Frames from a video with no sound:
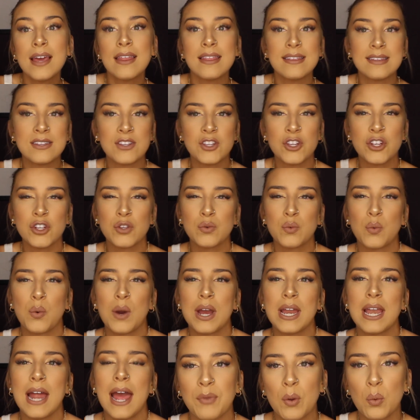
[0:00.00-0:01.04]
this is just
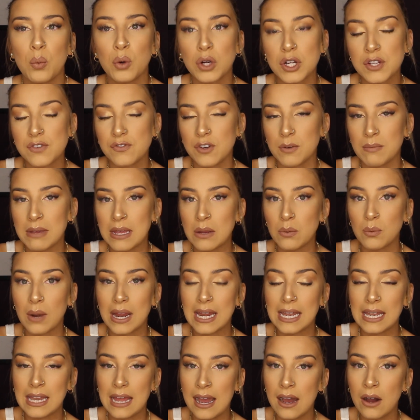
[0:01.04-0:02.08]
what works for me
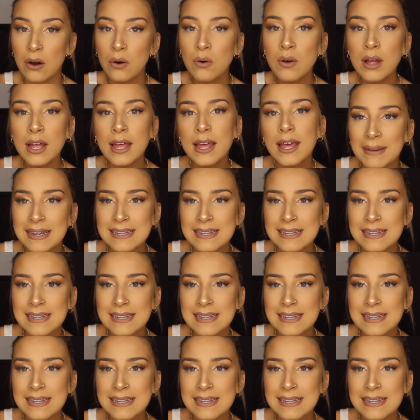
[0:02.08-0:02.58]
right now.